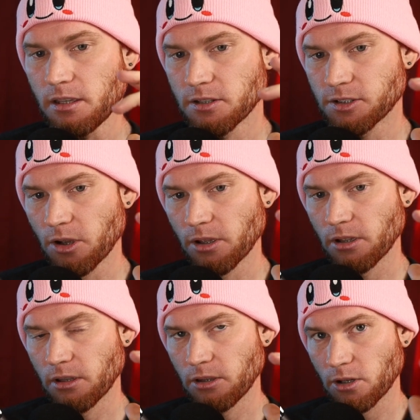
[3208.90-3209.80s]
So
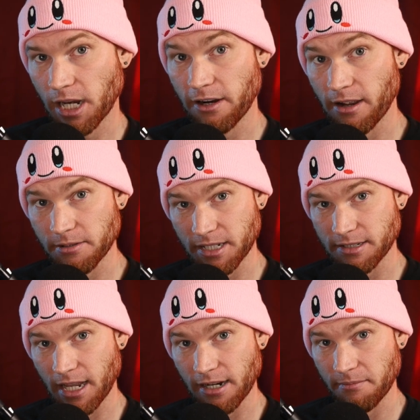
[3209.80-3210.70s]
you could hear I was
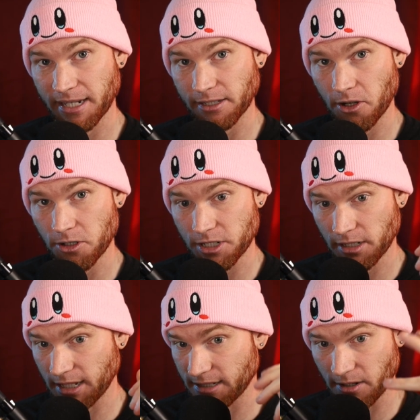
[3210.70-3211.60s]
excited about the
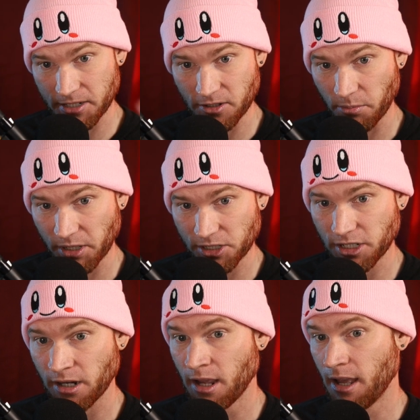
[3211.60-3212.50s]
coaching. That's how I sort of pitch
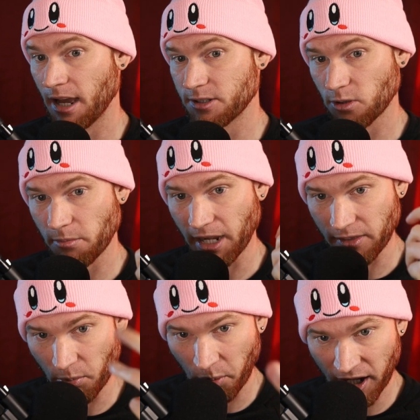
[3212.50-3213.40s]
it. I talk about
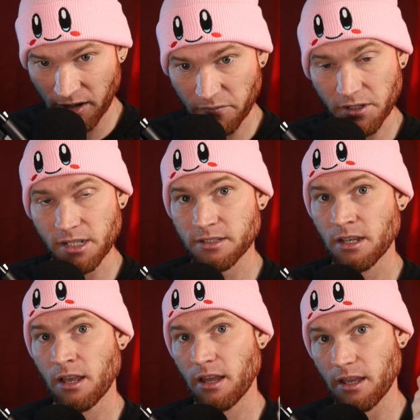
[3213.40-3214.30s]
the benefits.
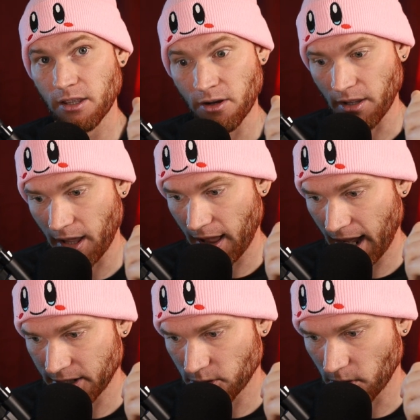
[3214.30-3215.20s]

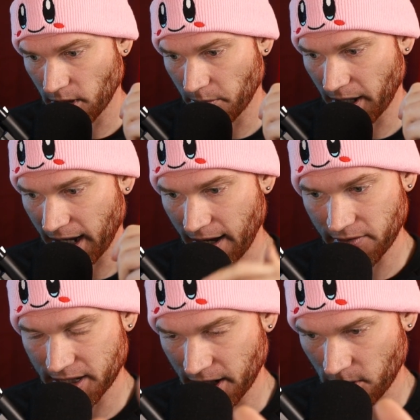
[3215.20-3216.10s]
I talk about
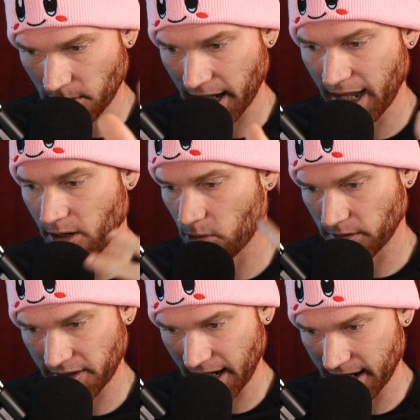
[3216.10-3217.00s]
everything you'll get, all
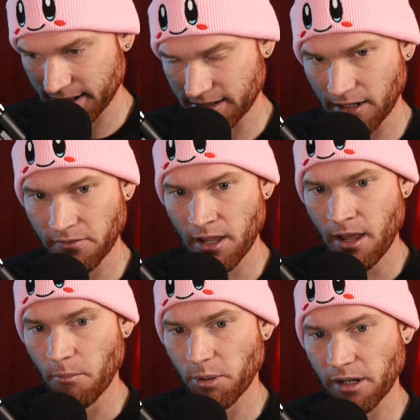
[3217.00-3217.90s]
of that kind of stuff.
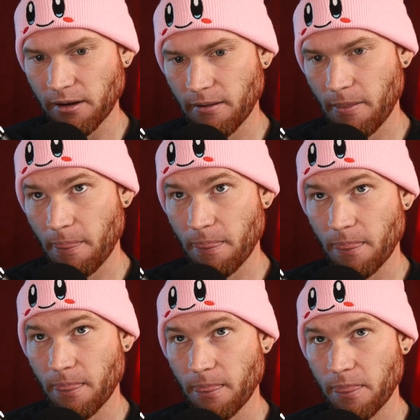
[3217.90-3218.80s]
But
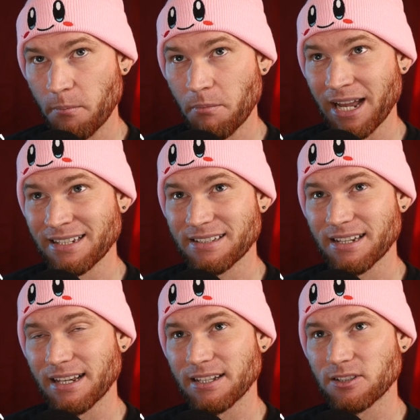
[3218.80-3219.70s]
the
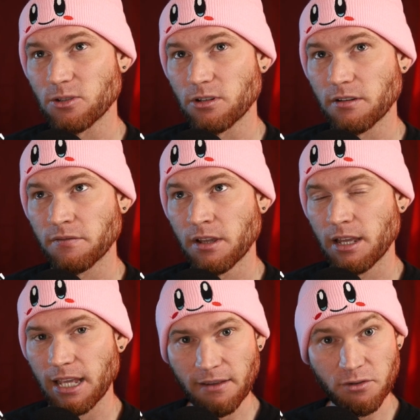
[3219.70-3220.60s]
mindset is sort of,
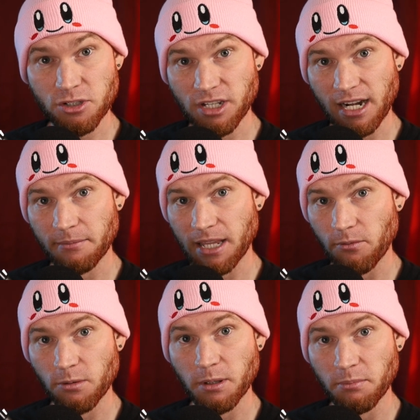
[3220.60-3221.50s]
if you sign up, that
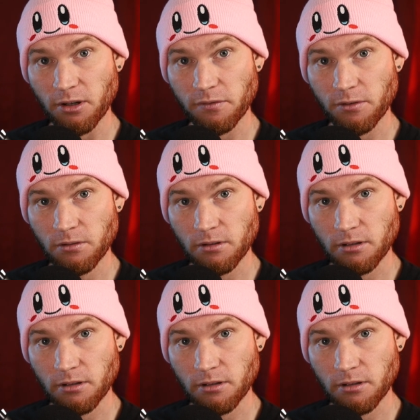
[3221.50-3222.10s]
would be beautiful.